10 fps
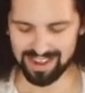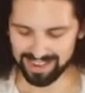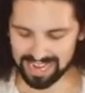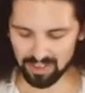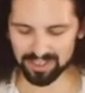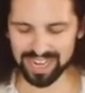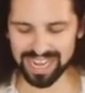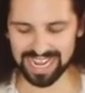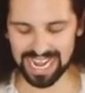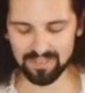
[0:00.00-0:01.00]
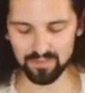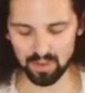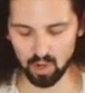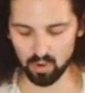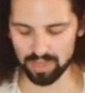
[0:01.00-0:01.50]
Now that I have
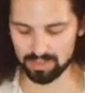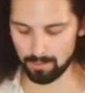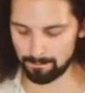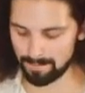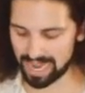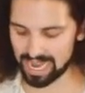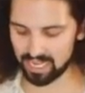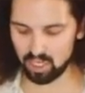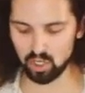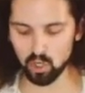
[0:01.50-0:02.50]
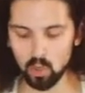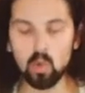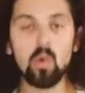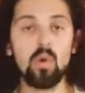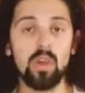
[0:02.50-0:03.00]
loaded my
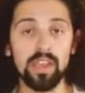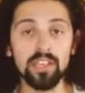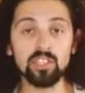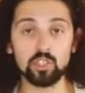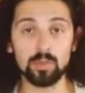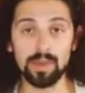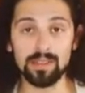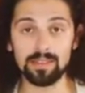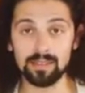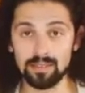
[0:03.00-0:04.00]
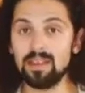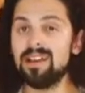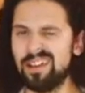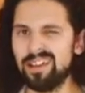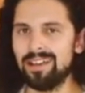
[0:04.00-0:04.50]
new instrument,
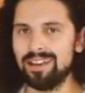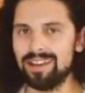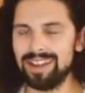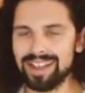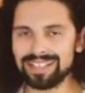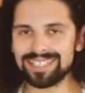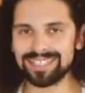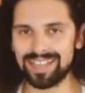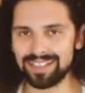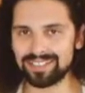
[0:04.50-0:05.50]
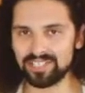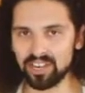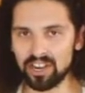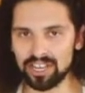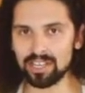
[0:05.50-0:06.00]
let's get
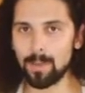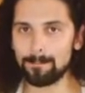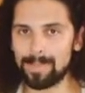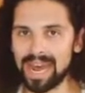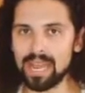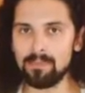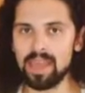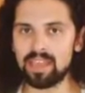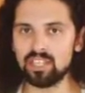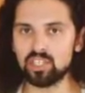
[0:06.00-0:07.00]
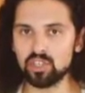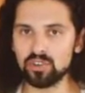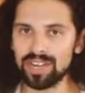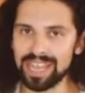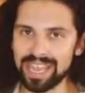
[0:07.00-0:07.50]
started by making
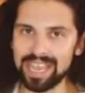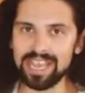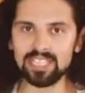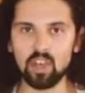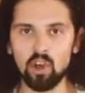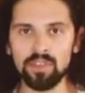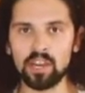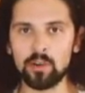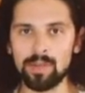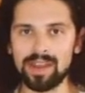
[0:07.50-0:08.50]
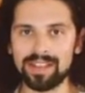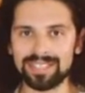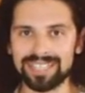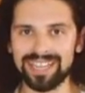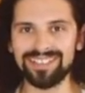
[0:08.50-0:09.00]
sure it's on the chromatic
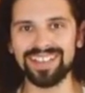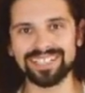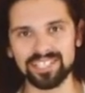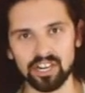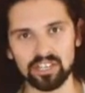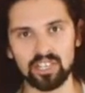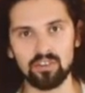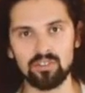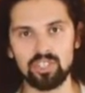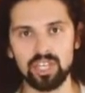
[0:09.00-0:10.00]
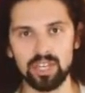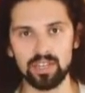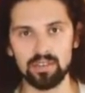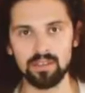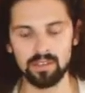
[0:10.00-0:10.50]
scale starting on
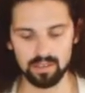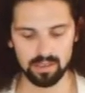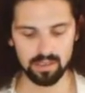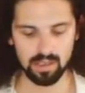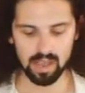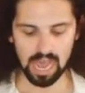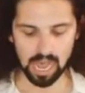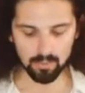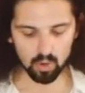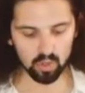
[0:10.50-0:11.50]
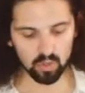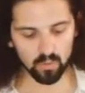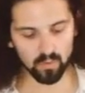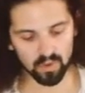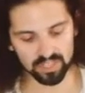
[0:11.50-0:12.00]
G. I'm going to
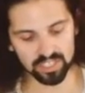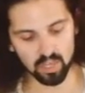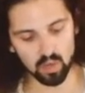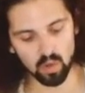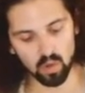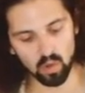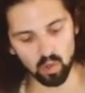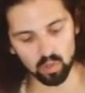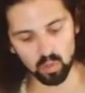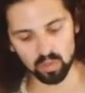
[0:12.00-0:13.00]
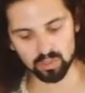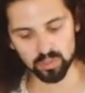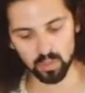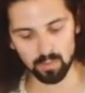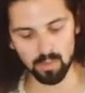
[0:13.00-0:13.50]
first go to
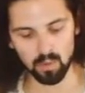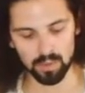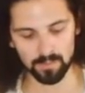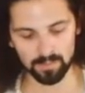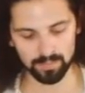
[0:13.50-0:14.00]
control mode.